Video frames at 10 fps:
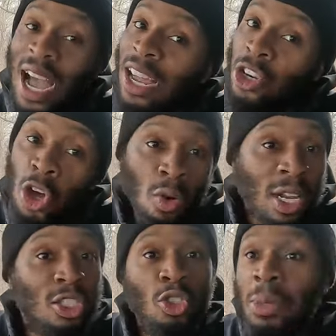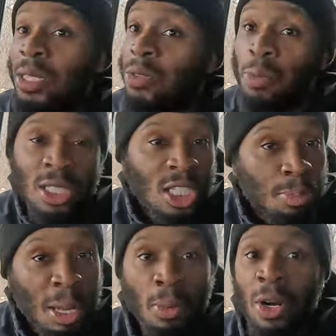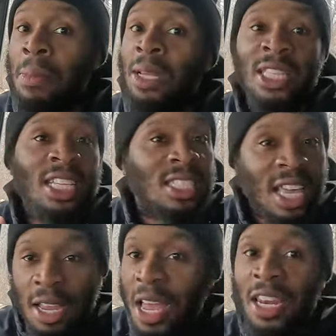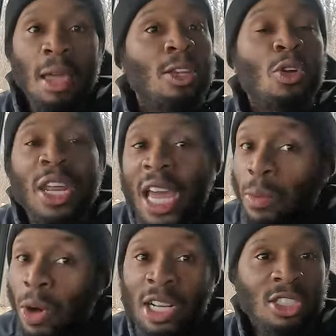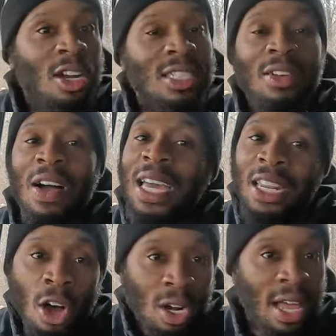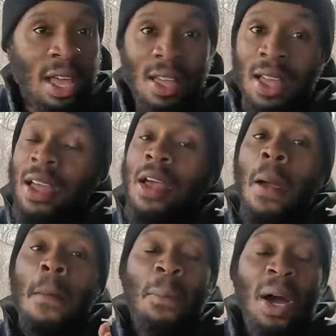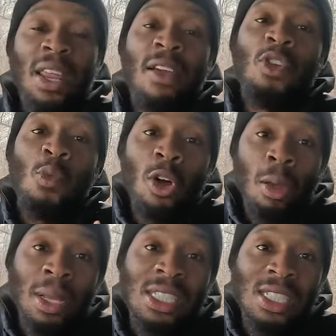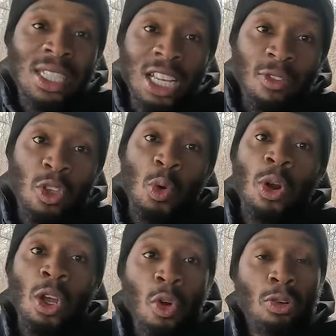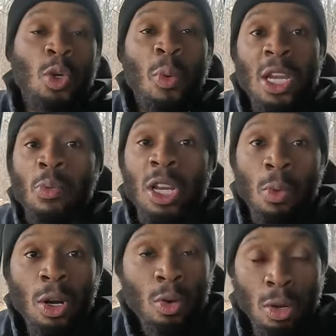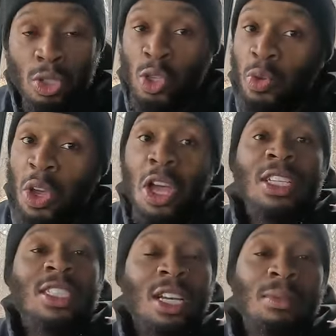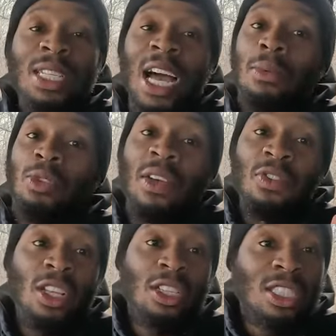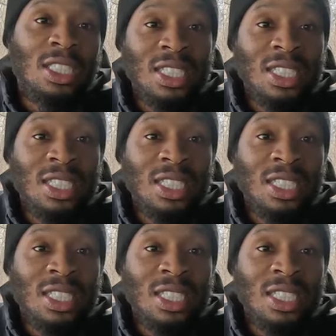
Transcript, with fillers: I know that you've been with these people, they've been, they skate, they've your day ones, all that stuff. I get all that. But if you want to be successful and you want to grow to where you really want to grow to, sometimes you have to